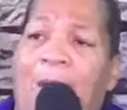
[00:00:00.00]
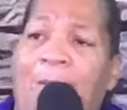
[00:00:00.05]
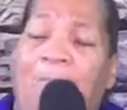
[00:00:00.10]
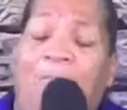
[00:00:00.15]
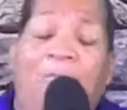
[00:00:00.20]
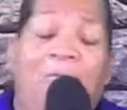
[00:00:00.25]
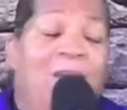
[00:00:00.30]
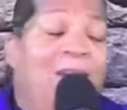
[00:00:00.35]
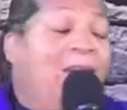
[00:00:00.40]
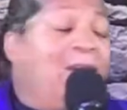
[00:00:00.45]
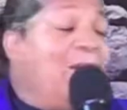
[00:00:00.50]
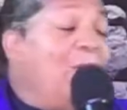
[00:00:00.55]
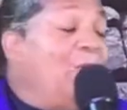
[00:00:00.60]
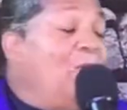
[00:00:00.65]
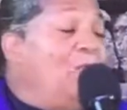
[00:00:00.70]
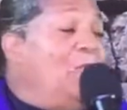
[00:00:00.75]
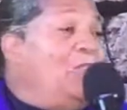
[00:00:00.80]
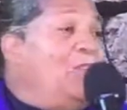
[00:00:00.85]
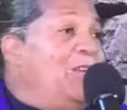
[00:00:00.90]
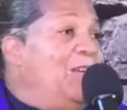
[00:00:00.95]
Prayer
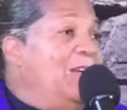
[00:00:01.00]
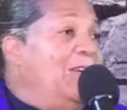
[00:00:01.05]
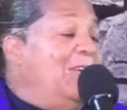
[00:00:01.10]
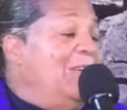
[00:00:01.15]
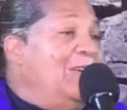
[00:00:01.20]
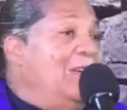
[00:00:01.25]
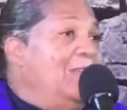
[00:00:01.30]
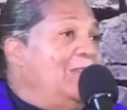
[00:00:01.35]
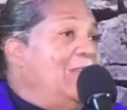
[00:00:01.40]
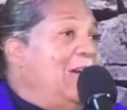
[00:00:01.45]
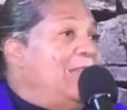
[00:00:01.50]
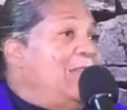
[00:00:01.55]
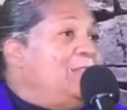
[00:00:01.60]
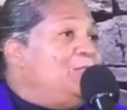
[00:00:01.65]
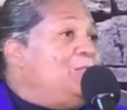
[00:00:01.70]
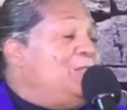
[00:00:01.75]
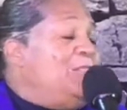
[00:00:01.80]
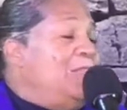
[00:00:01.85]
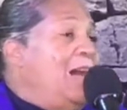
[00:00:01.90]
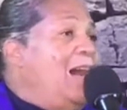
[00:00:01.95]
warrior, that is
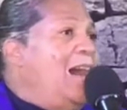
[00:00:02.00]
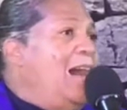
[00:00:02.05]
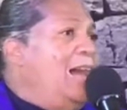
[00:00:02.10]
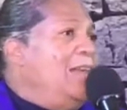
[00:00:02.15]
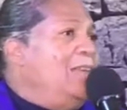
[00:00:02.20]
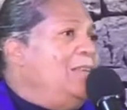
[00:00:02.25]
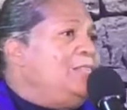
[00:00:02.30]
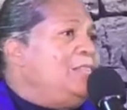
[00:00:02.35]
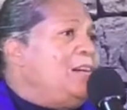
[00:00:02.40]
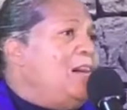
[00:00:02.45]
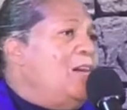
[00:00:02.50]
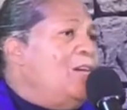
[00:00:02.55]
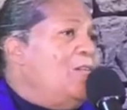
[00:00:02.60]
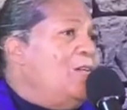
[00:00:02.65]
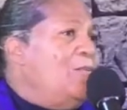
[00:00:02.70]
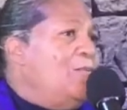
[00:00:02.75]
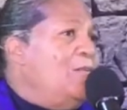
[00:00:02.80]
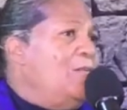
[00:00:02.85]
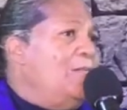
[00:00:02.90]
one of the highest calls.